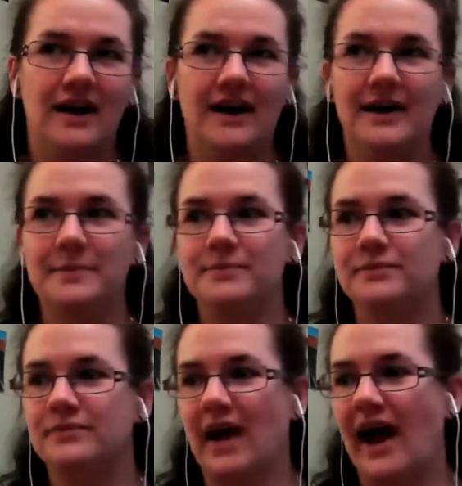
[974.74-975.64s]

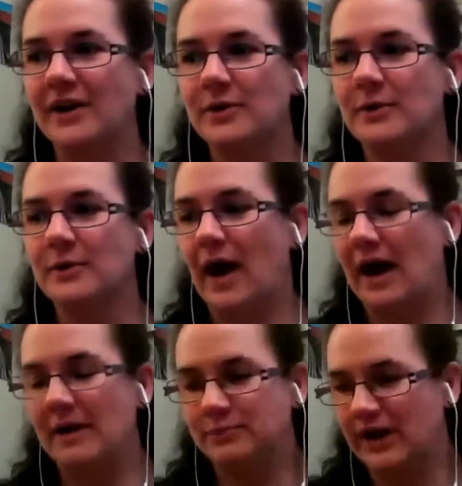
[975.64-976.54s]
um, I don't. I
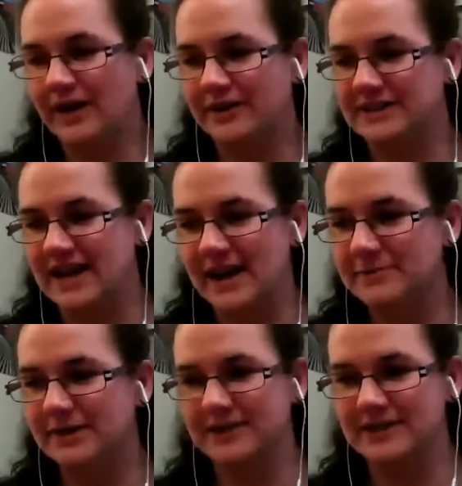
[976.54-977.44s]
pray all the time,
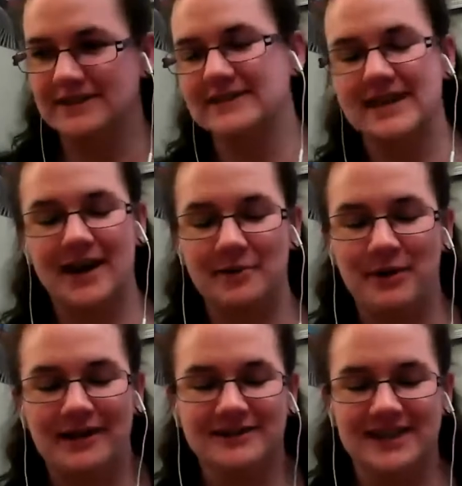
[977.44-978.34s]
give us this day our
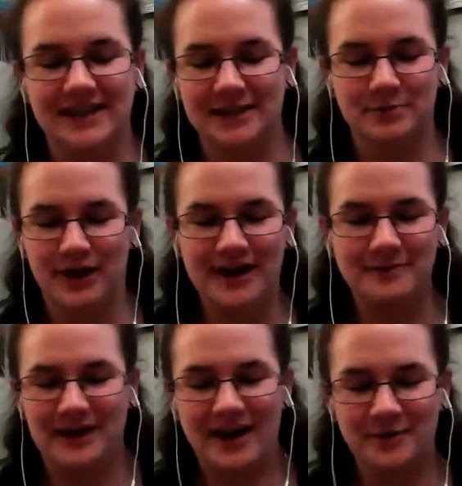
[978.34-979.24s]
ba- daily bread,
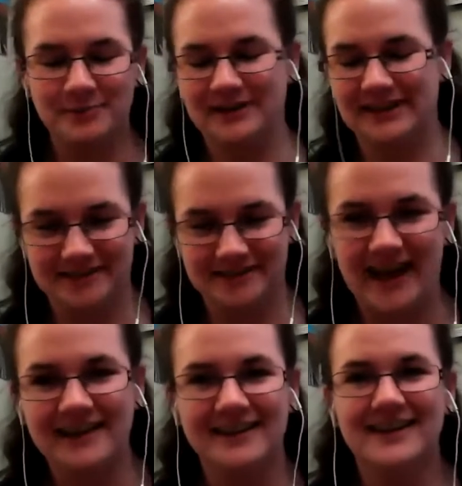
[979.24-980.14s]
but I don't believe
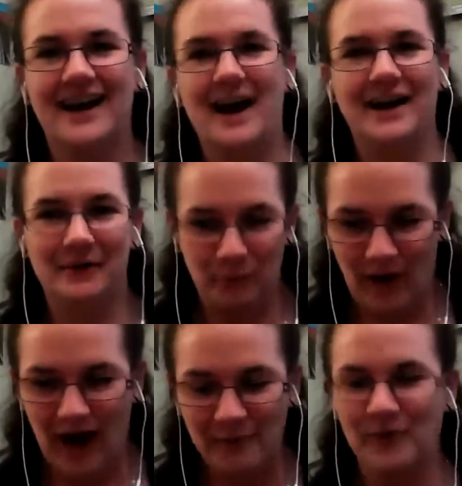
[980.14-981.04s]
that. I, yeah.
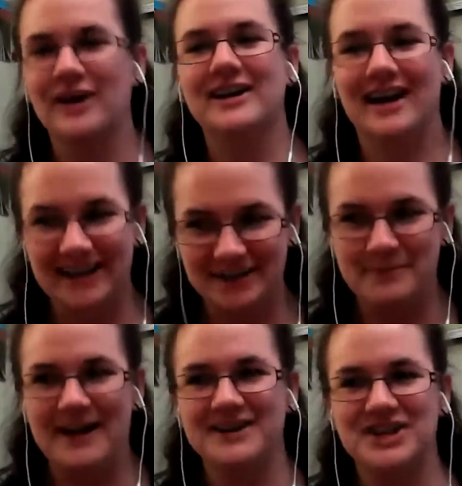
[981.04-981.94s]
I work, I get a
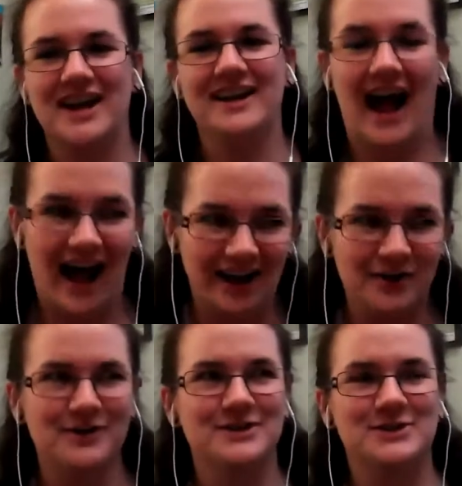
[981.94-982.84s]
paycheck, I go
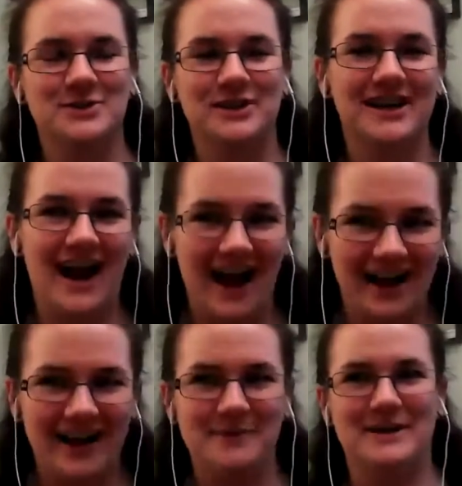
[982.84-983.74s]
to the store,
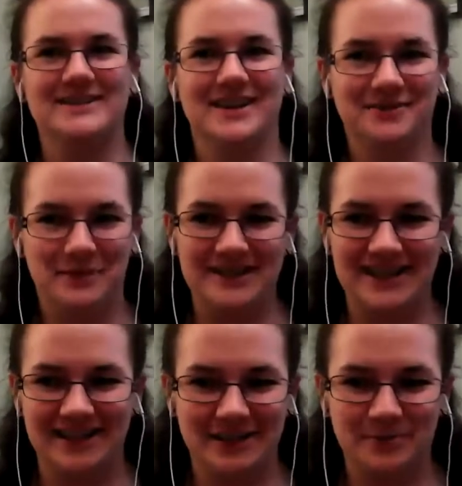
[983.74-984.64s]
I got myself my
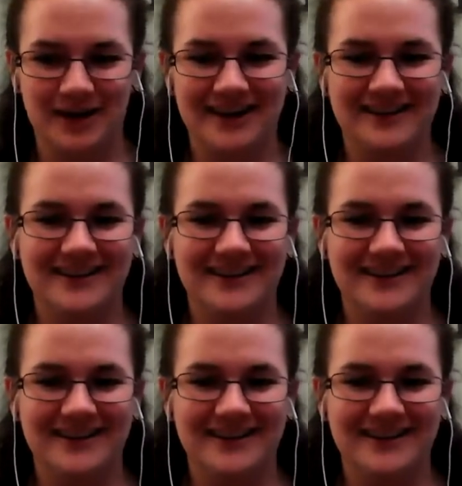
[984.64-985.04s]
daily bread.